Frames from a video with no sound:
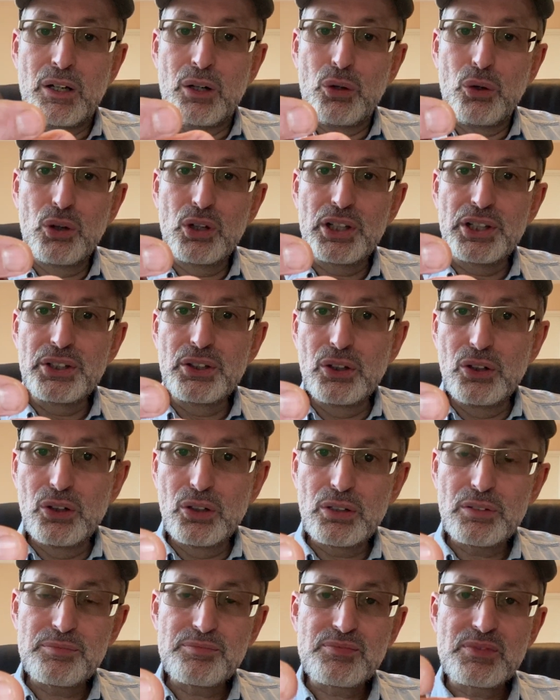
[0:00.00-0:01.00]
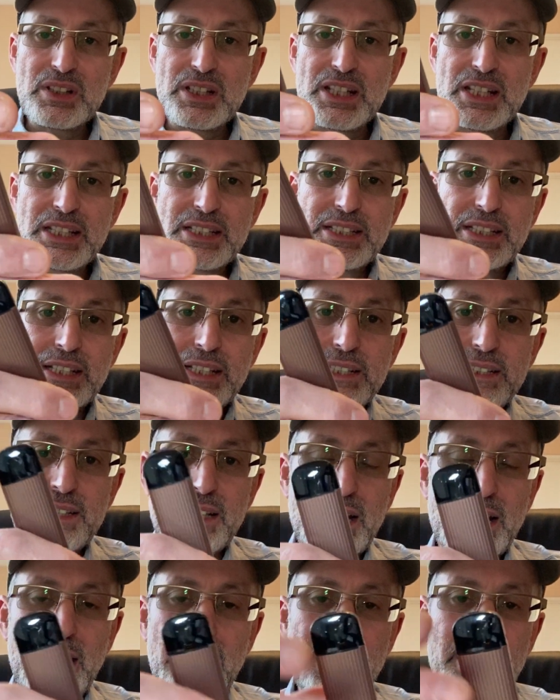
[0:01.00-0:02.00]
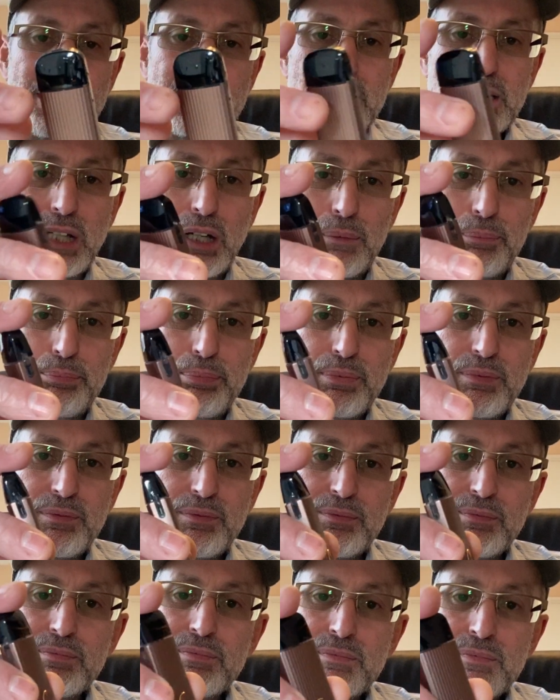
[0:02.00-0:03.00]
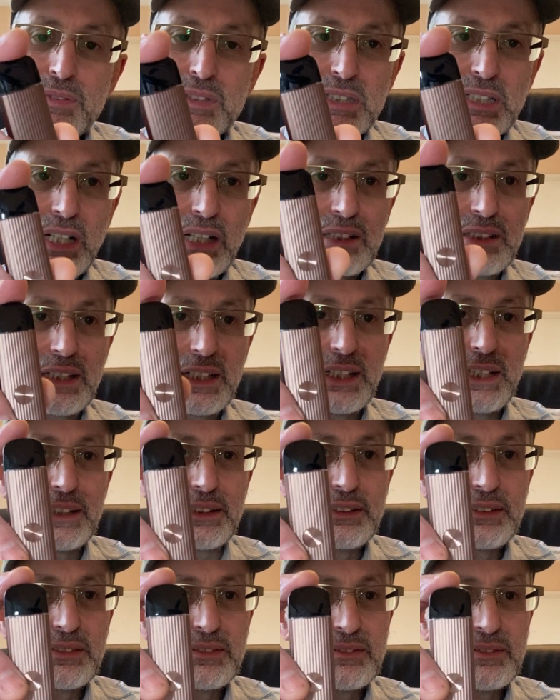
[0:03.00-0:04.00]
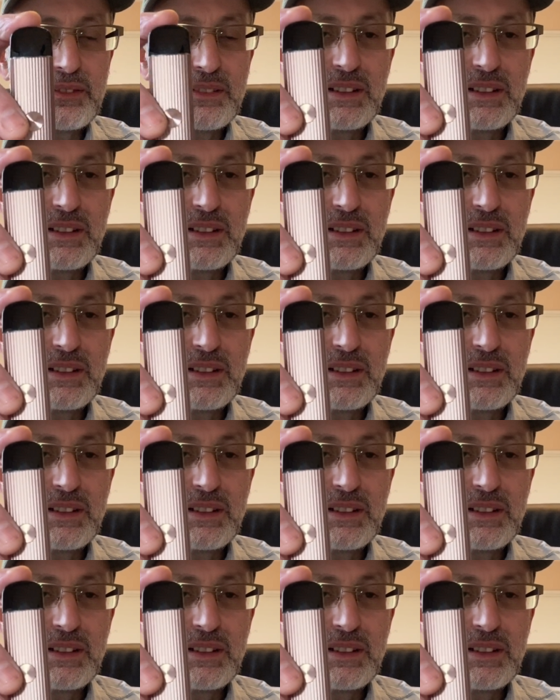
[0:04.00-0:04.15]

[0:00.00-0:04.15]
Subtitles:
All in all, this is a top starter kit,